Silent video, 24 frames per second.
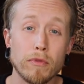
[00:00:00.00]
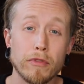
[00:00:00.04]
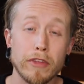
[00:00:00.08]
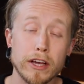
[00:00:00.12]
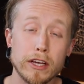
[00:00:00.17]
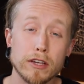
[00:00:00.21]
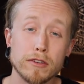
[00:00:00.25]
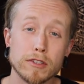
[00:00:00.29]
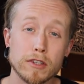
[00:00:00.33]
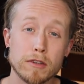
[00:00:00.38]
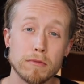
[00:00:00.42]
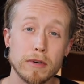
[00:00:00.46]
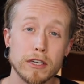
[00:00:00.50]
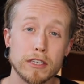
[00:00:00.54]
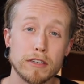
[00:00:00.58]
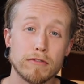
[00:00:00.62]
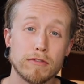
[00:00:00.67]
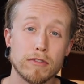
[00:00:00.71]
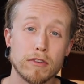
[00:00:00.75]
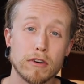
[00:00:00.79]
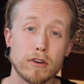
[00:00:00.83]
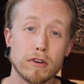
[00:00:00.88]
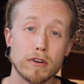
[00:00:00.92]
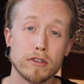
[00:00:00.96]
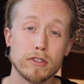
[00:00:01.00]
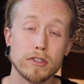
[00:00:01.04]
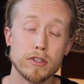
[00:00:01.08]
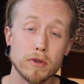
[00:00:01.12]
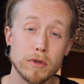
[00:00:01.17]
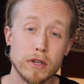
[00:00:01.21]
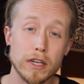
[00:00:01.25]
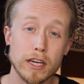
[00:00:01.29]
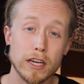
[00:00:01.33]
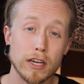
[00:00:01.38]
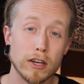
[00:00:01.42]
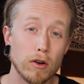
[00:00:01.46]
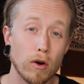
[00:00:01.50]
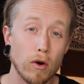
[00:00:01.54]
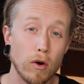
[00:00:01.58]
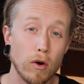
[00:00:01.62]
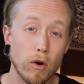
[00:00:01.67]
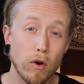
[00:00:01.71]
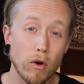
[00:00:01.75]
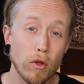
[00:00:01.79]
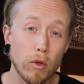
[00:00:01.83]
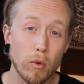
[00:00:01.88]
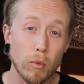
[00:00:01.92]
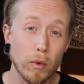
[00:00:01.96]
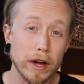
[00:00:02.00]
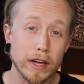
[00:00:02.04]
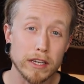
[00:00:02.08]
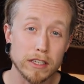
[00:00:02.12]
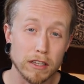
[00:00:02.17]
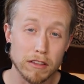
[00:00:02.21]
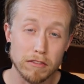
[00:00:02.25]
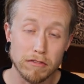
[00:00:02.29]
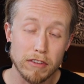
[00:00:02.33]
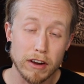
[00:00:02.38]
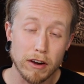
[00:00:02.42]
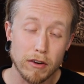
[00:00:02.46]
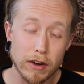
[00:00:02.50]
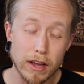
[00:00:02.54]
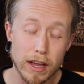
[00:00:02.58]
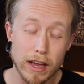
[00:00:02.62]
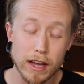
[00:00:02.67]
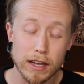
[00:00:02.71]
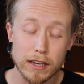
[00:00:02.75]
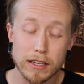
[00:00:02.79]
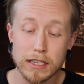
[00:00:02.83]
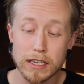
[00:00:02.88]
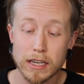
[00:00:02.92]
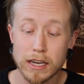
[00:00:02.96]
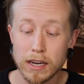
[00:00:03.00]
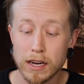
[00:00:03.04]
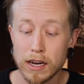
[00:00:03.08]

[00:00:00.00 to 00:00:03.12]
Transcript: Thank you so much for tuning in all the way to the very end.